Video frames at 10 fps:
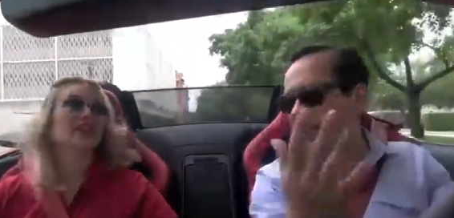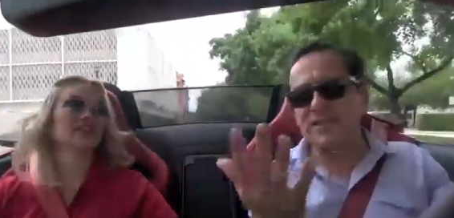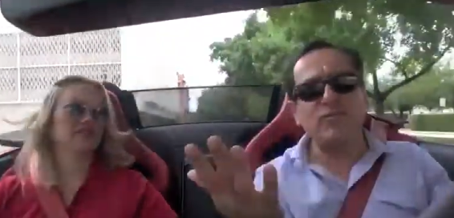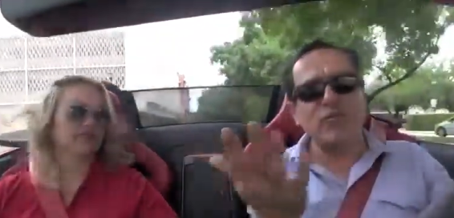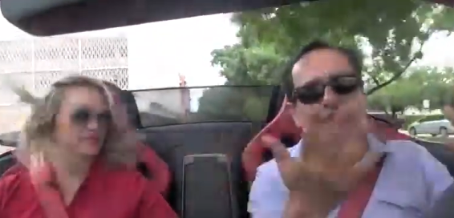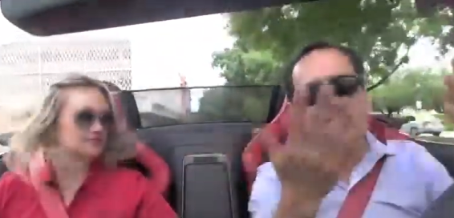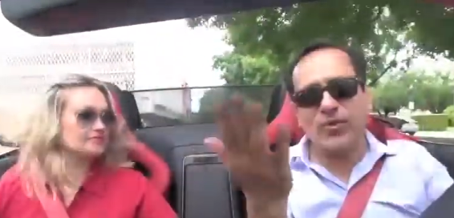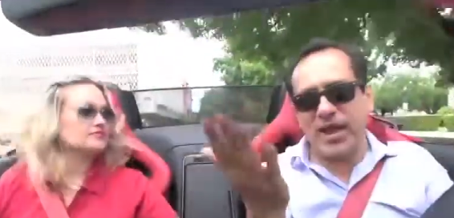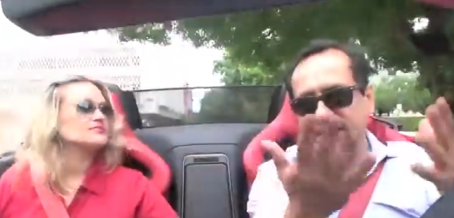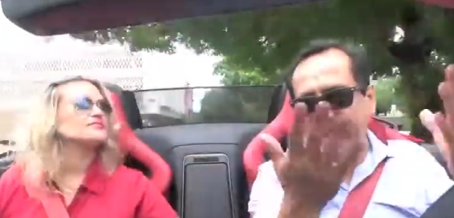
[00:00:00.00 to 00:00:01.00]
Speaker 1: But when
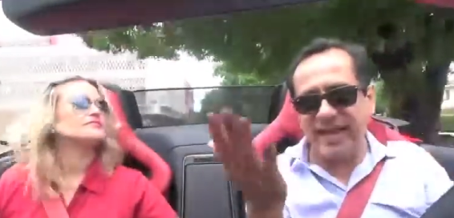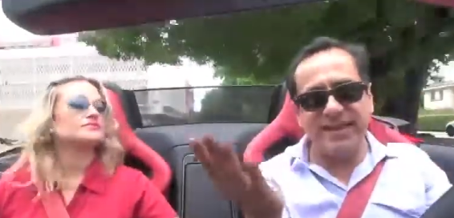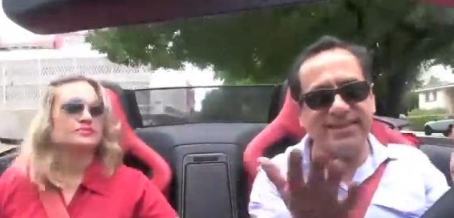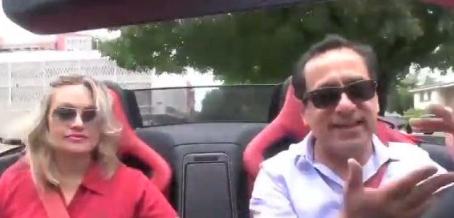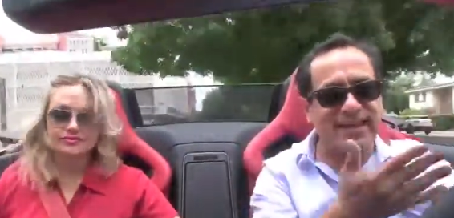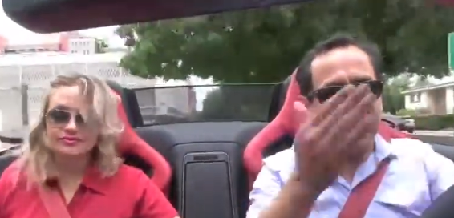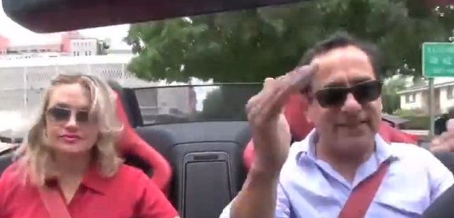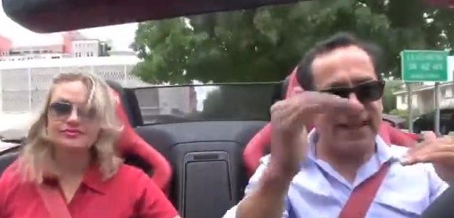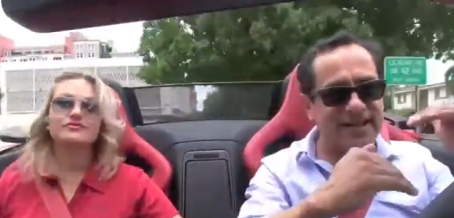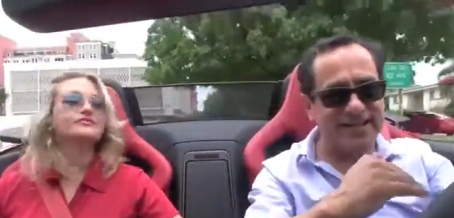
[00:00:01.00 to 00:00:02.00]
you get anything
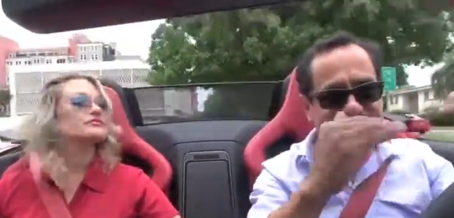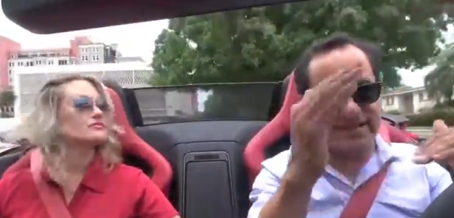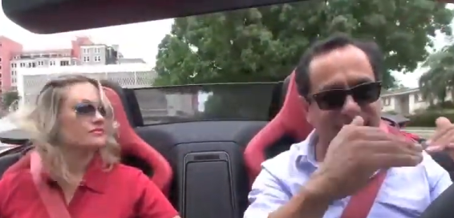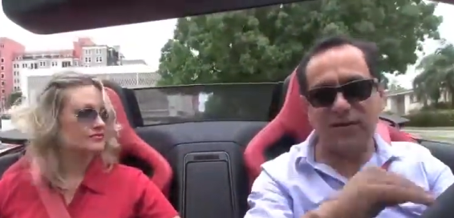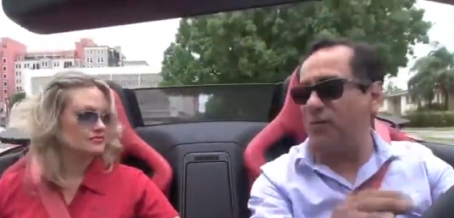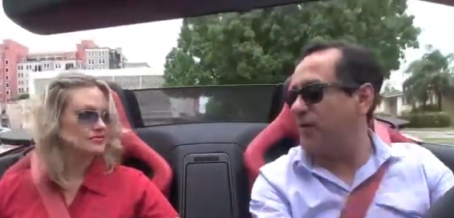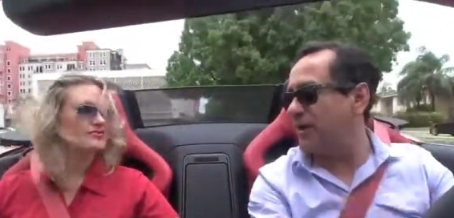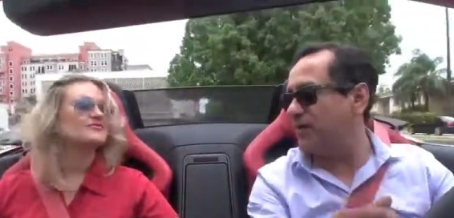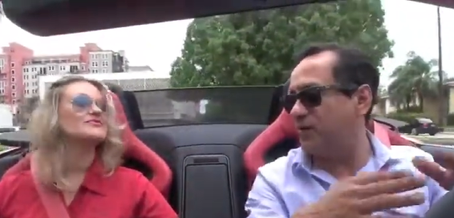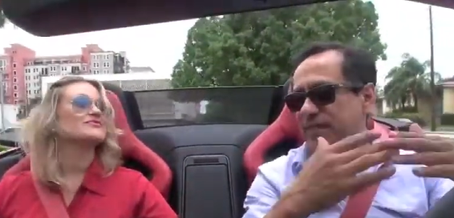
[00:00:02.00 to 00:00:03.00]
that, that is uh,
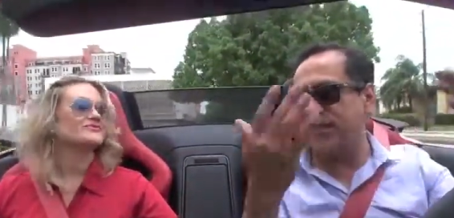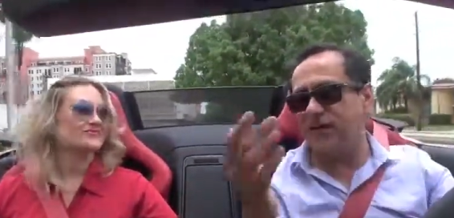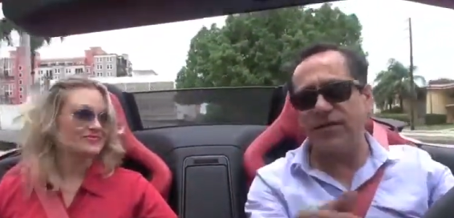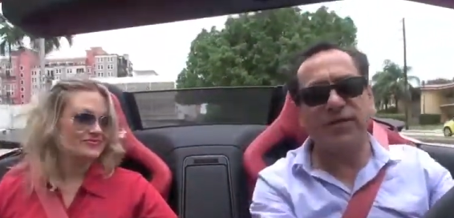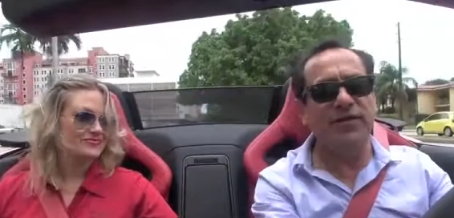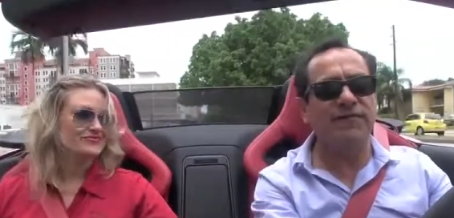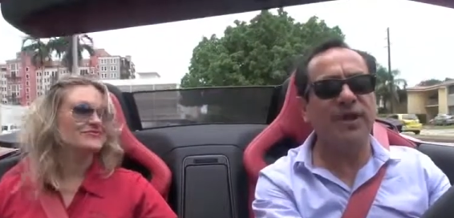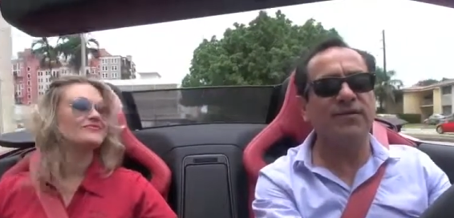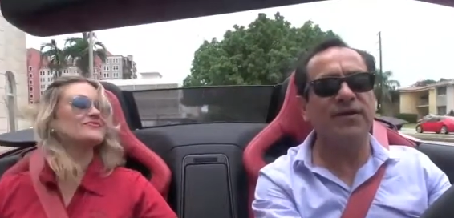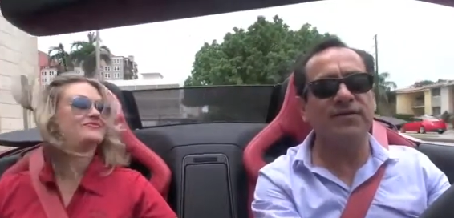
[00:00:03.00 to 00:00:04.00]
competitive with other
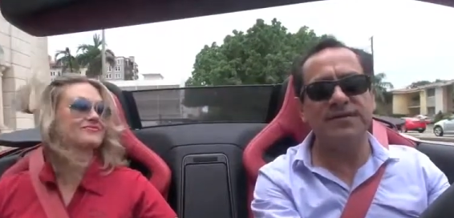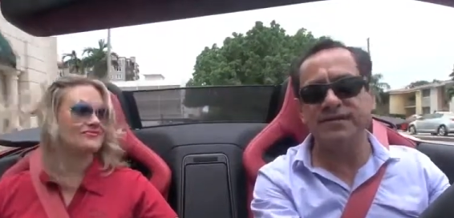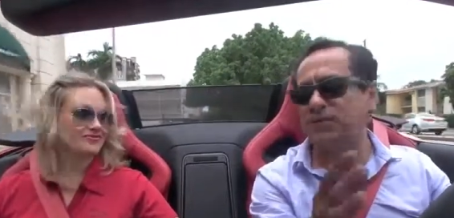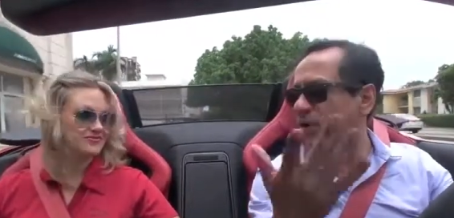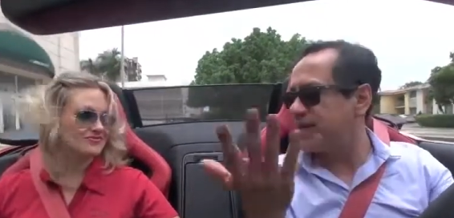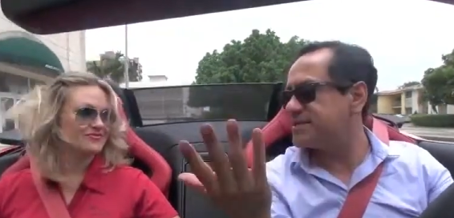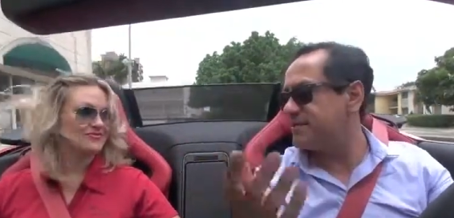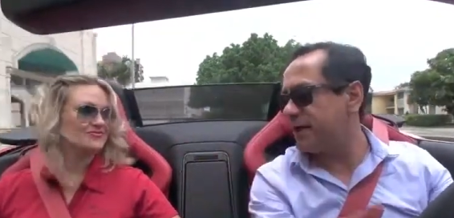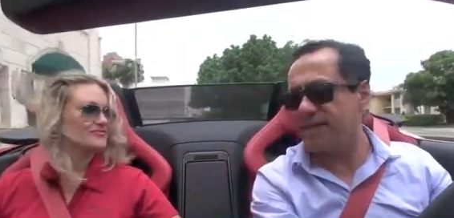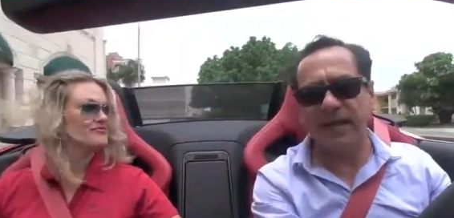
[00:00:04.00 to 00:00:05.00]
manufacturers, more or
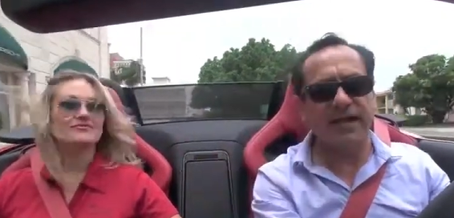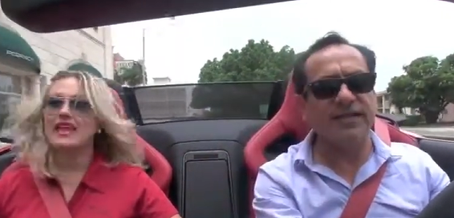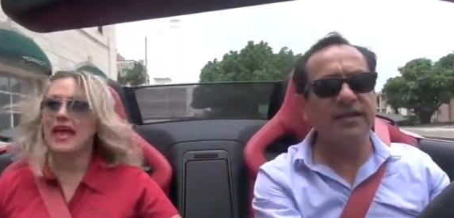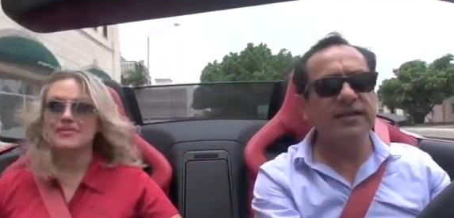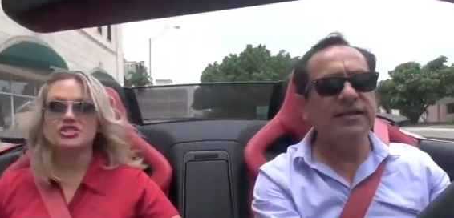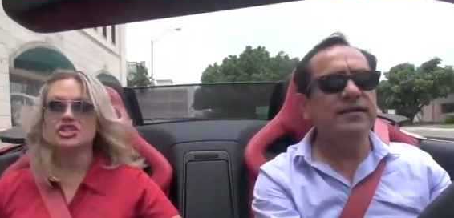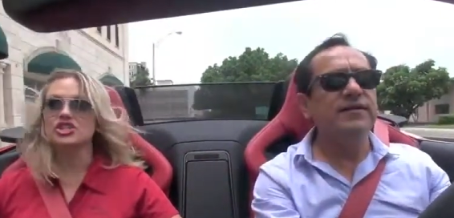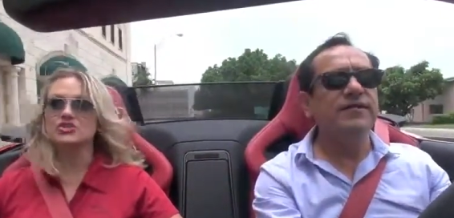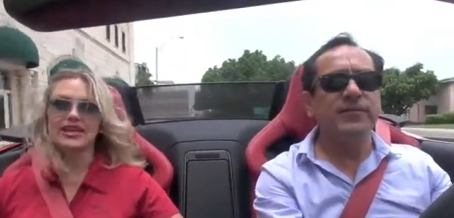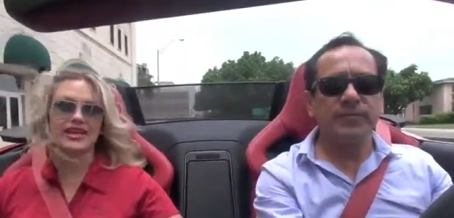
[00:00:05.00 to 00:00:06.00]
less around that.
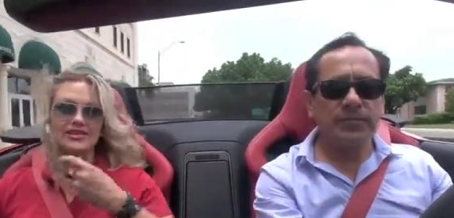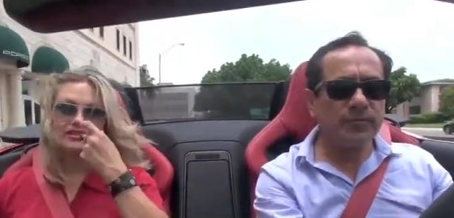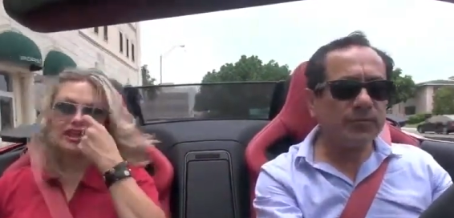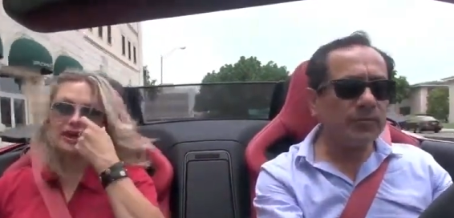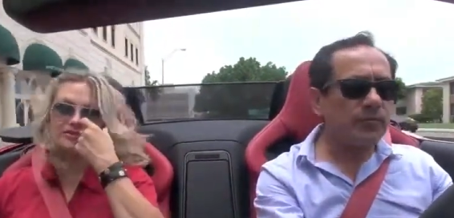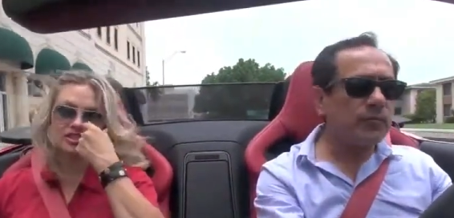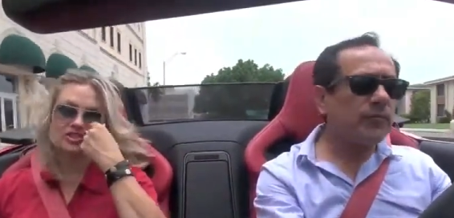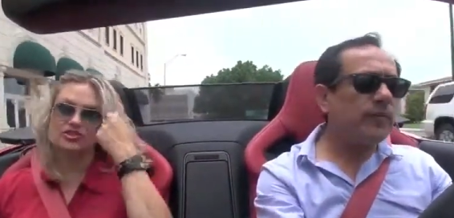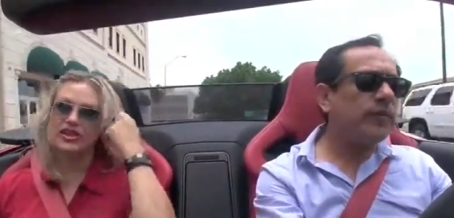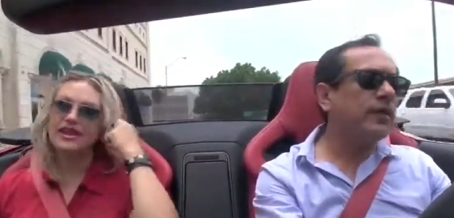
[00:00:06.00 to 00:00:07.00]
Speaker 2: Absolutely,
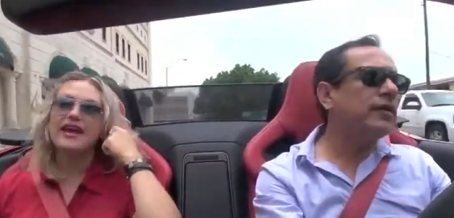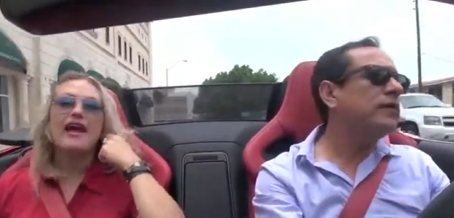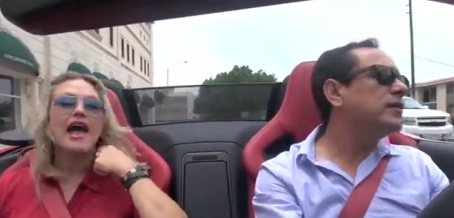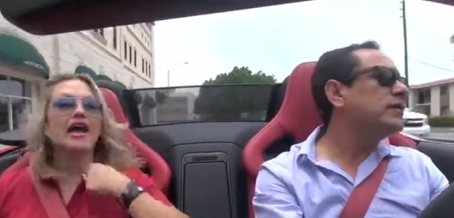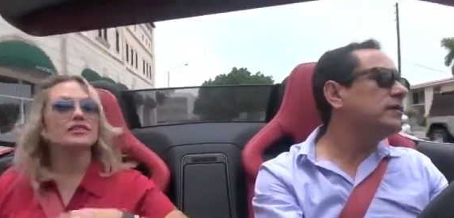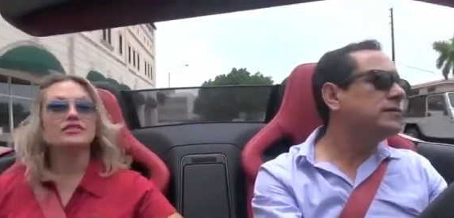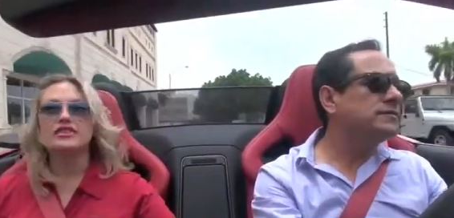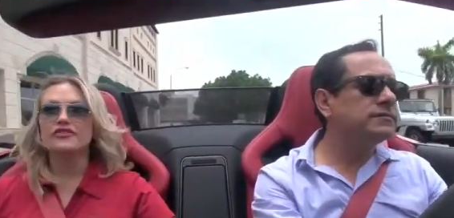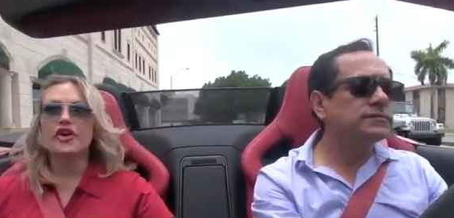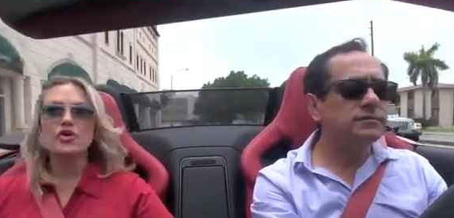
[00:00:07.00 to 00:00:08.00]
absolutely. And
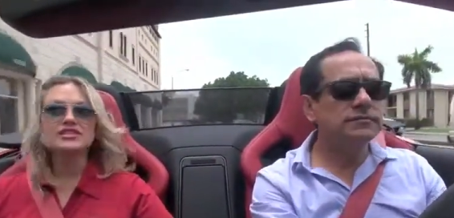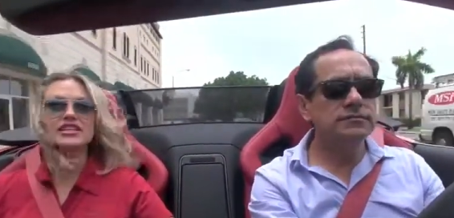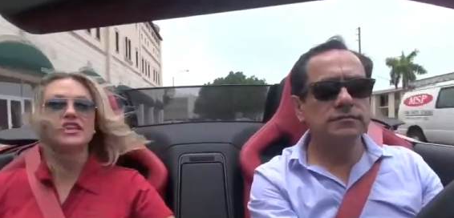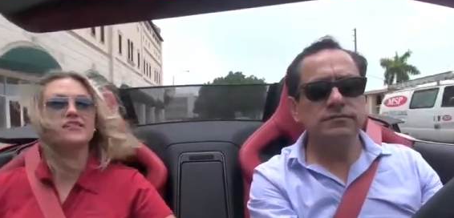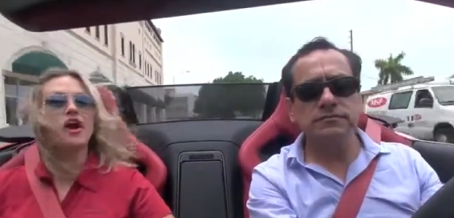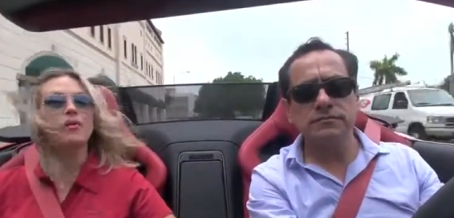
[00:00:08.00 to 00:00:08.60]
the folks that have